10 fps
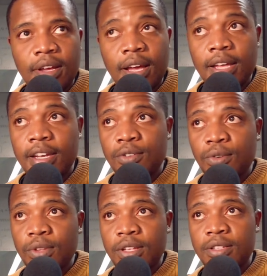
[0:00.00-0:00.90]
And I
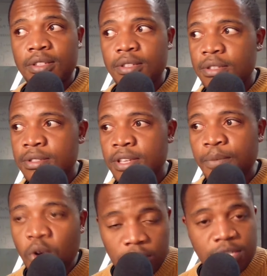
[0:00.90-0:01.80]
know then some
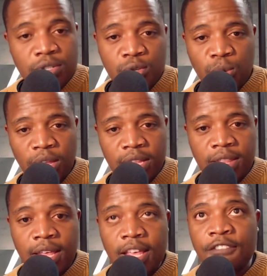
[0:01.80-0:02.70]
courses do that.
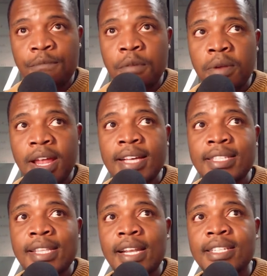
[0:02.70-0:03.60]
They give people
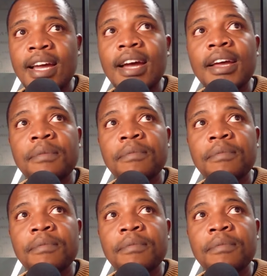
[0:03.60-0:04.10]
extra time.